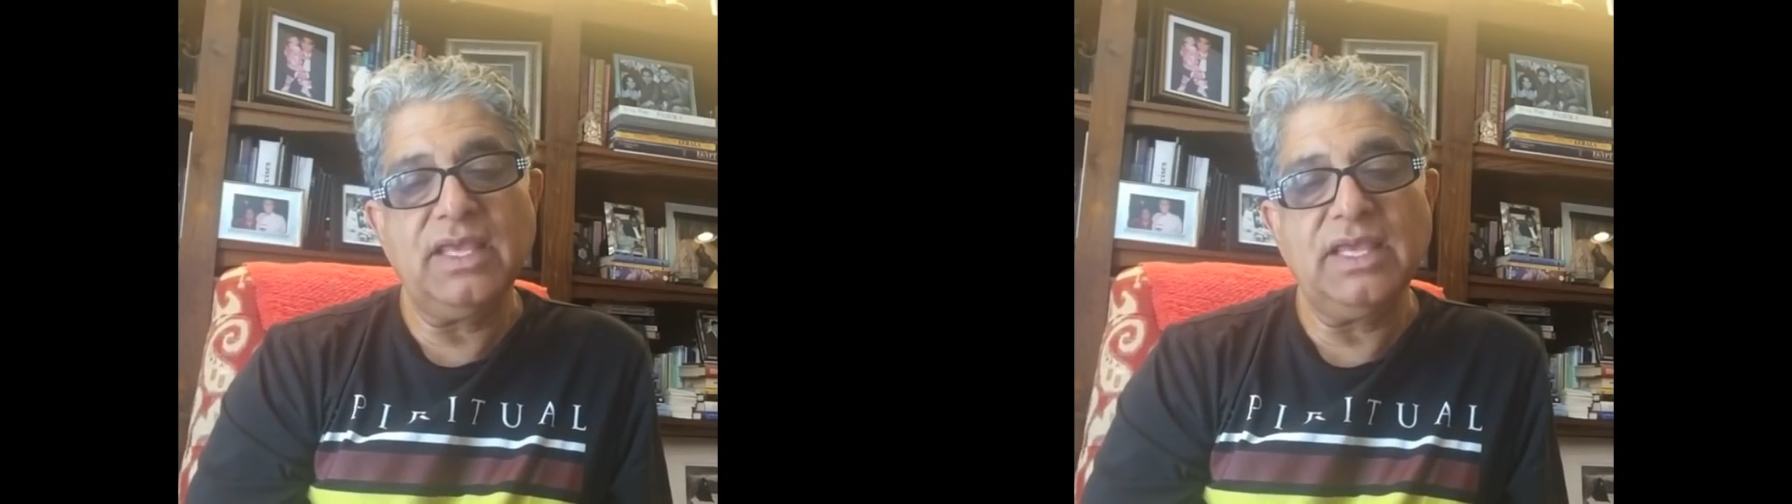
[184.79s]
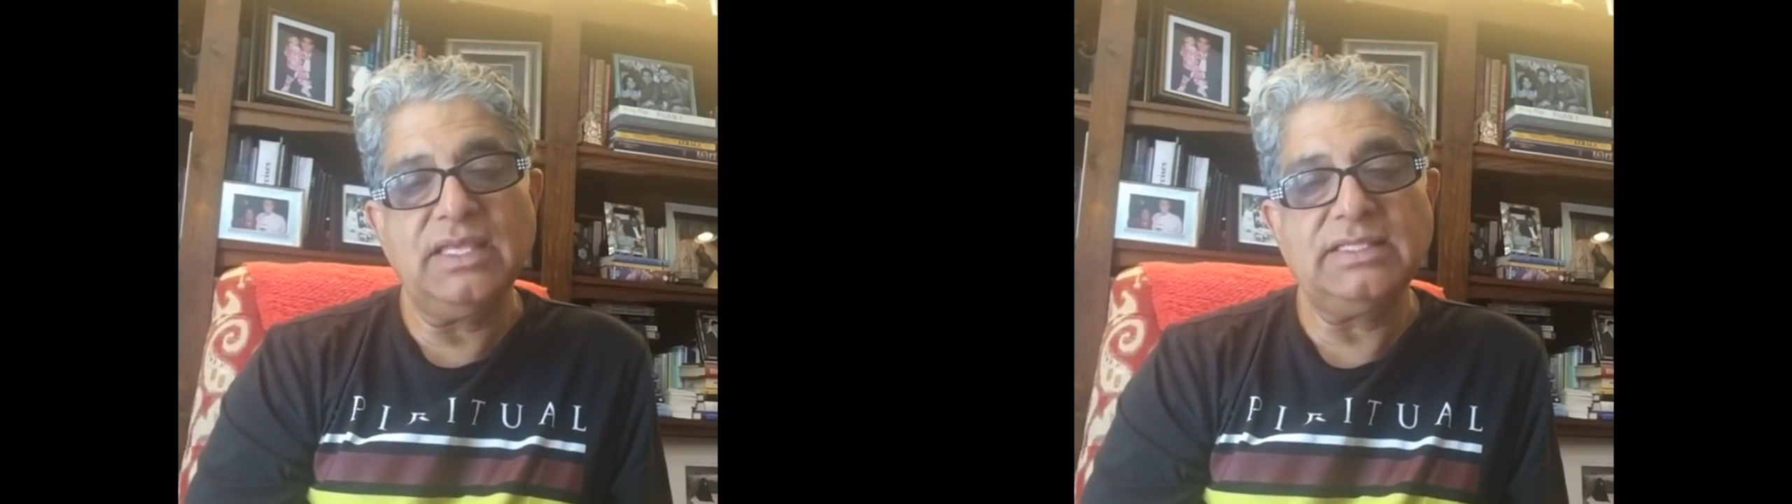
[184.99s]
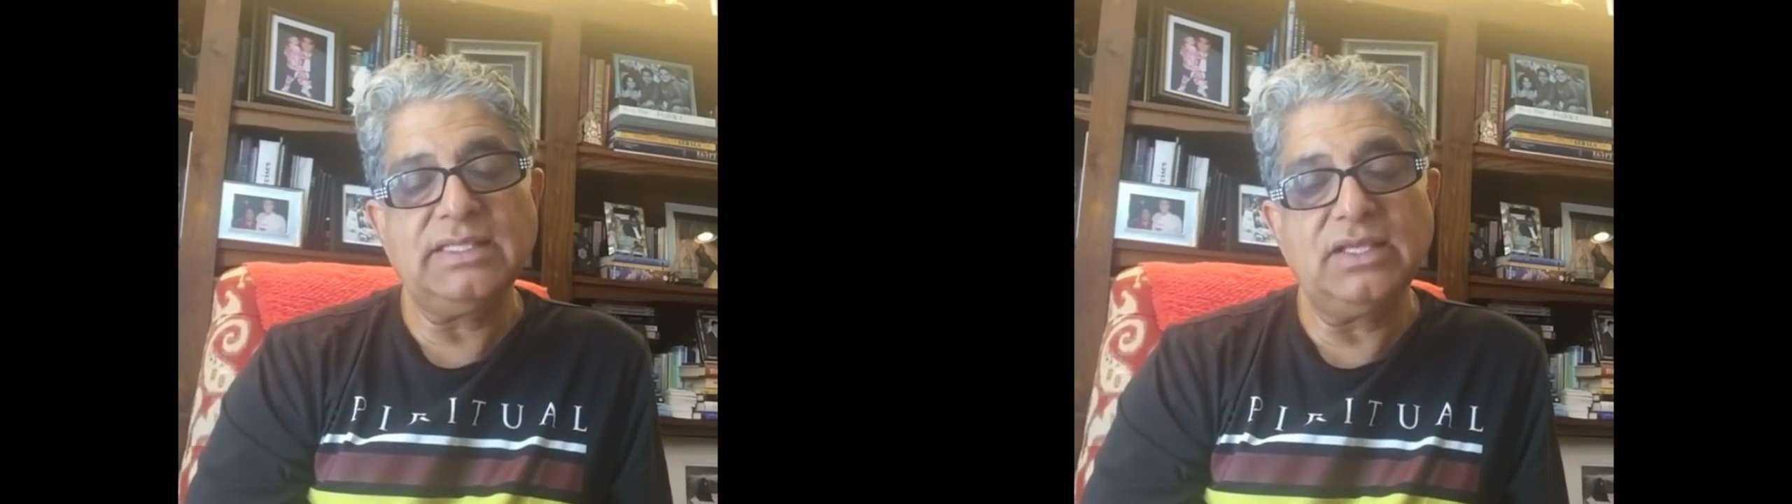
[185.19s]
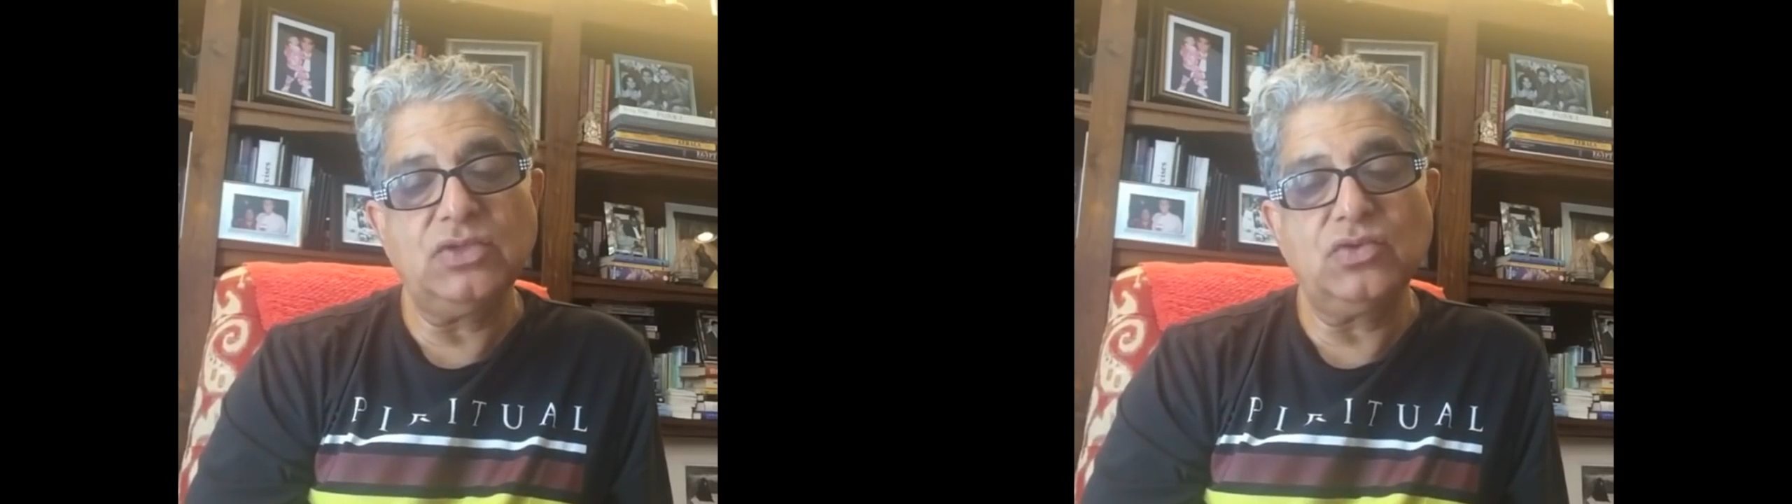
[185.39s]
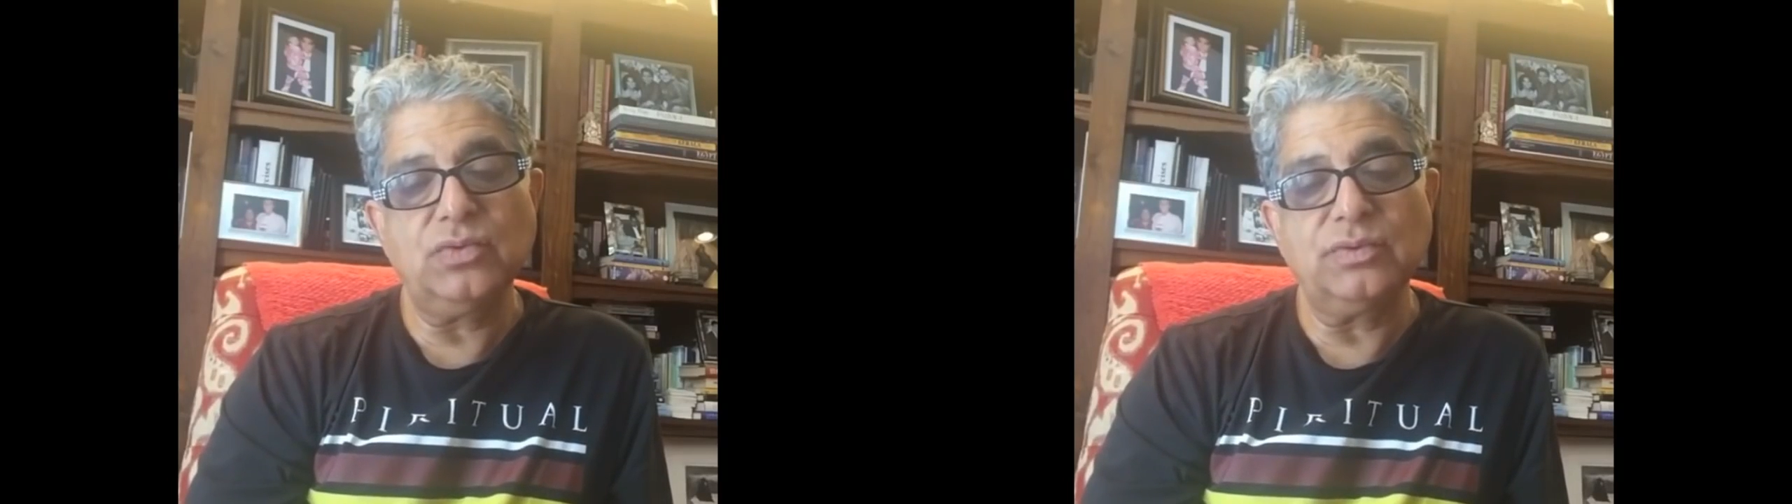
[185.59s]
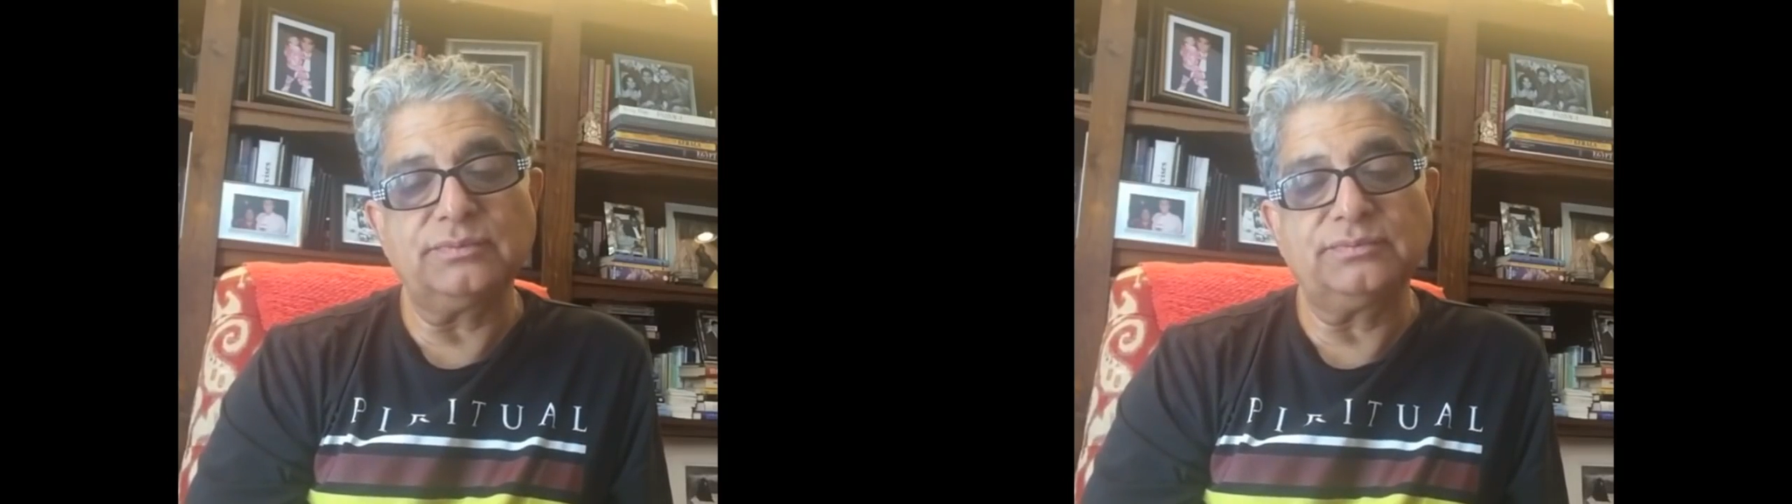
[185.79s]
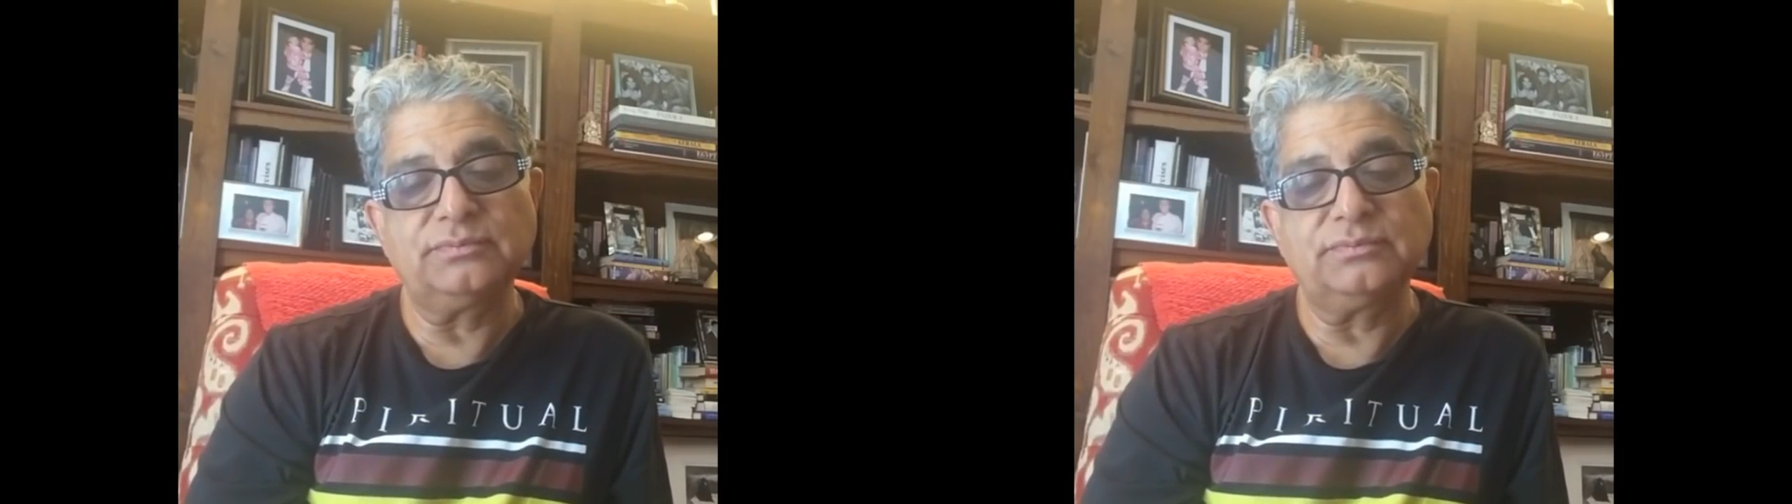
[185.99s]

is it true?